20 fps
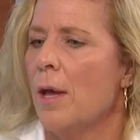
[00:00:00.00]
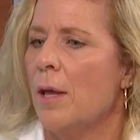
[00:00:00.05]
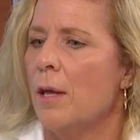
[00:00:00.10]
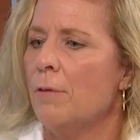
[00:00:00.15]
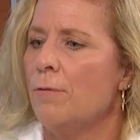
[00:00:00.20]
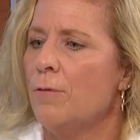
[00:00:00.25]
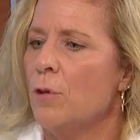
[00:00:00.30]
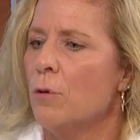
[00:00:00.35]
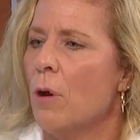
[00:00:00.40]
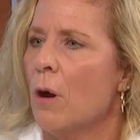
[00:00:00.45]

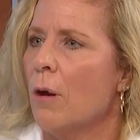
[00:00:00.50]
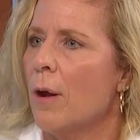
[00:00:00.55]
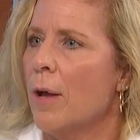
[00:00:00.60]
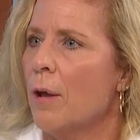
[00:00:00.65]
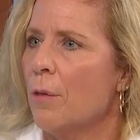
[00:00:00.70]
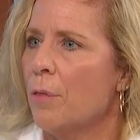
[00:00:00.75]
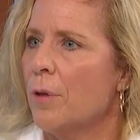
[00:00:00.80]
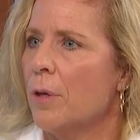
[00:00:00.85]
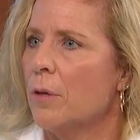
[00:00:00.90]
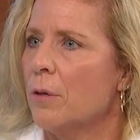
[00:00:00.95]
If you are a
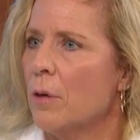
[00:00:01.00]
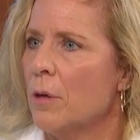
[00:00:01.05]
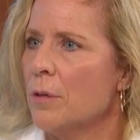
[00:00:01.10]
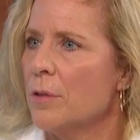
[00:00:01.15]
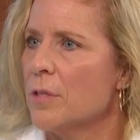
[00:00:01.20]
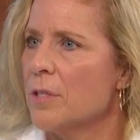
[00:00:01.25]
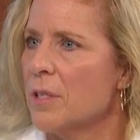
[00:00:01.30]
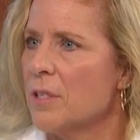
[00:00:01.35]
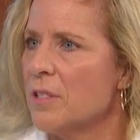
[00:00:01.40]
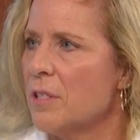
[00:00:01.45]
healthy
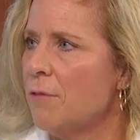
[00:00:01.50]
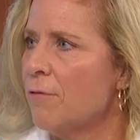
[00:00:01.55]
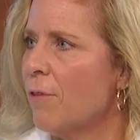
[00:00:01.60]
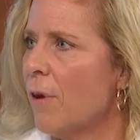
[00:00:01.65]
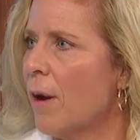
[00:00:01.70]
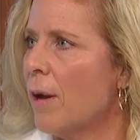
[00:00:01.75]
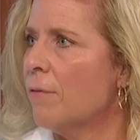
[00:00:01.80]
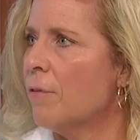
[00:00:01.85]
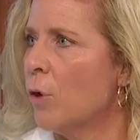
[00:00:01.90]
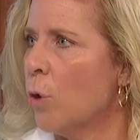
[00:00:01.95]
adult,
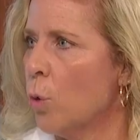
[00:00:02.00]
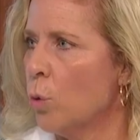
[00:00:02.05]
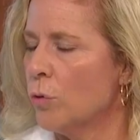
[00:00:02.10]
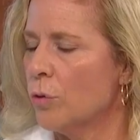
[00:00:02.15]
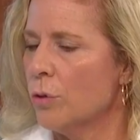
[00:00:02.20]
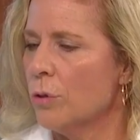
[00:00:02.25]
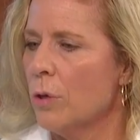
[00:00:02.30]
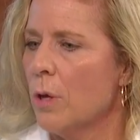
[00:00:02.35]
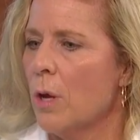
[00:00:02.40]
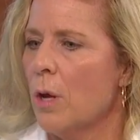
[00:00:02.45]
65 and
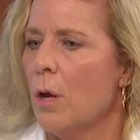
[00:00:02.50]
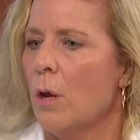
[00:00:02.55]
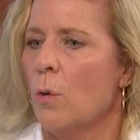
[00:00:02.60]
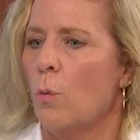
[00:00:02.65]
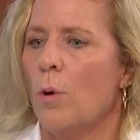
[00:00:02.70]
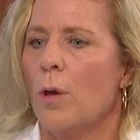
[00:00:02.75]
older, mm -hmm.